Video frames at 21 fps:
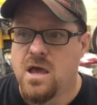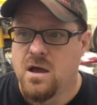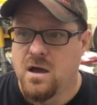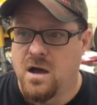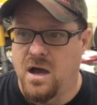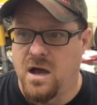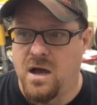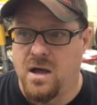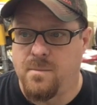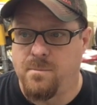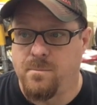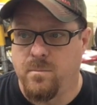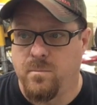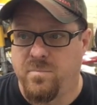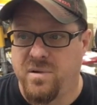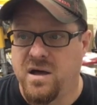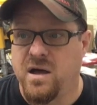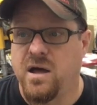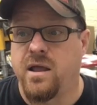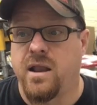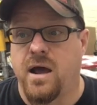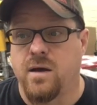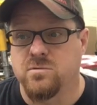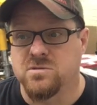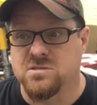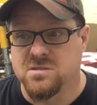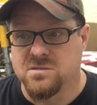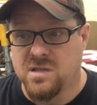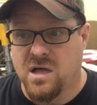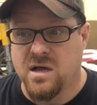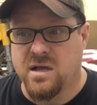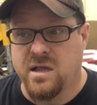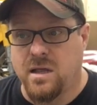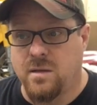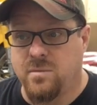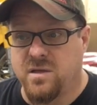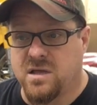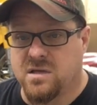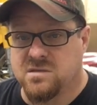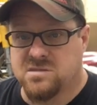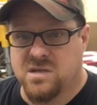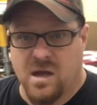But I was lucky
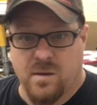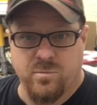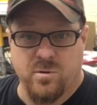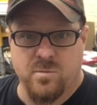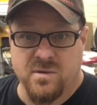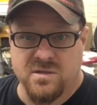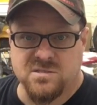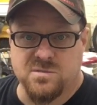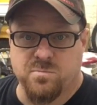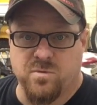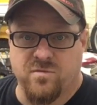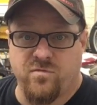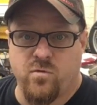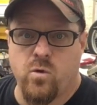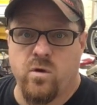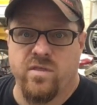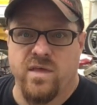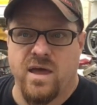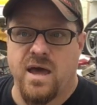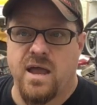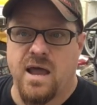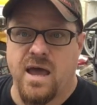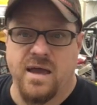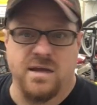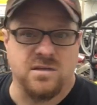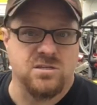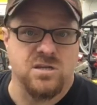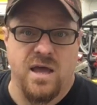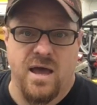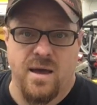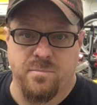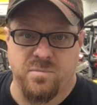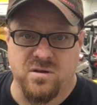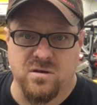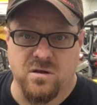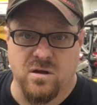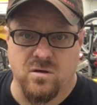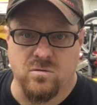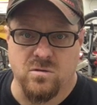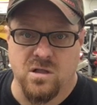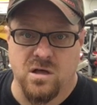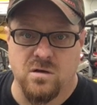because a couple months before that, I actually happened to
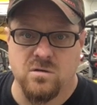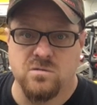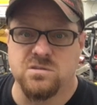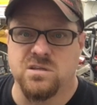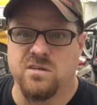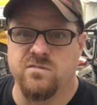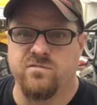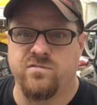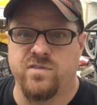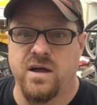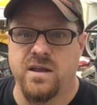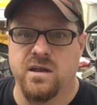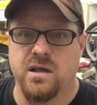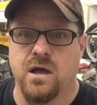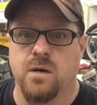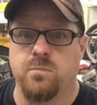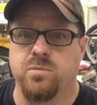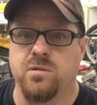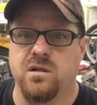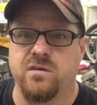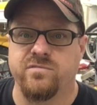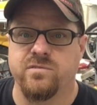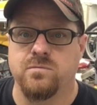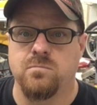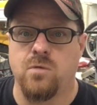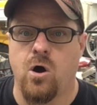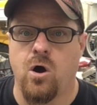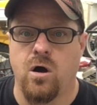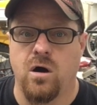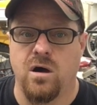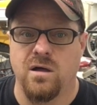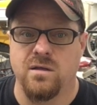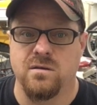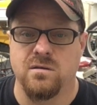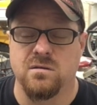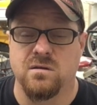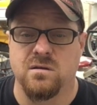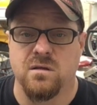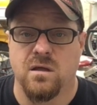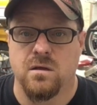go to Lowe's and find a couple of them on